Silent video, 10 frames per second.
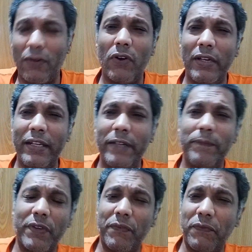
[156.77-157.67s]
only
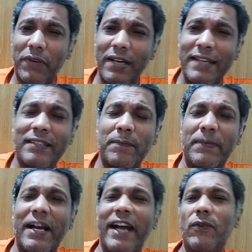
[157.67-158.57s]
one
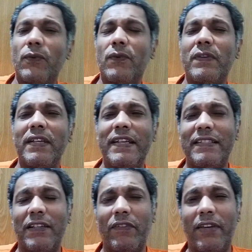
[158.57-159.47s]
supply route
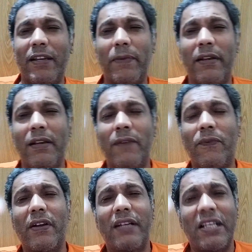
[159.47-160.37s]
is available
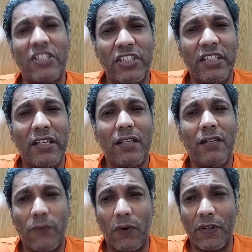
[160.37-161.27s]
for
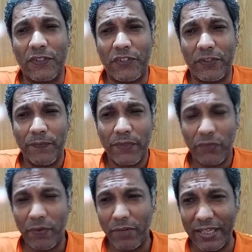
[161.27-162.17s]
Russian forces.
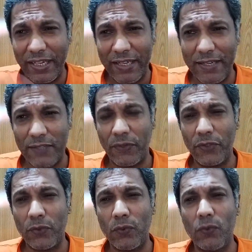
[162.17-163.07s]
We have details for
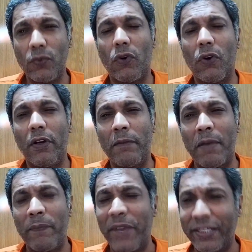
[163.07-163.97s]
you on a
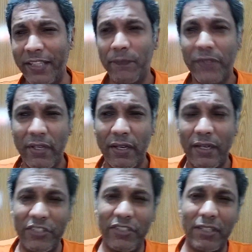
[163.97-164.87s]
map. I think
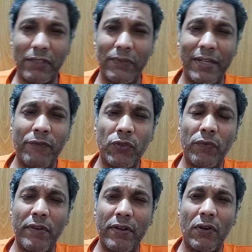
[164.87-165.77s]
Russians will have to
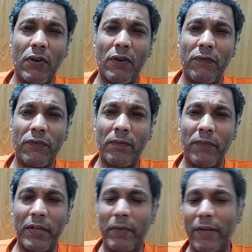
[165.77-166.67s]
withdraw
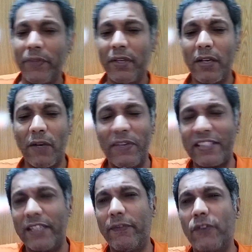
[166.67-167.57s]
from Lyman.
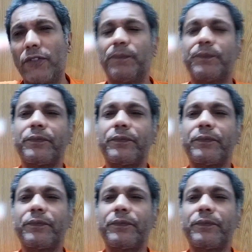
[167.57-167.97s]
Firstly, viewers,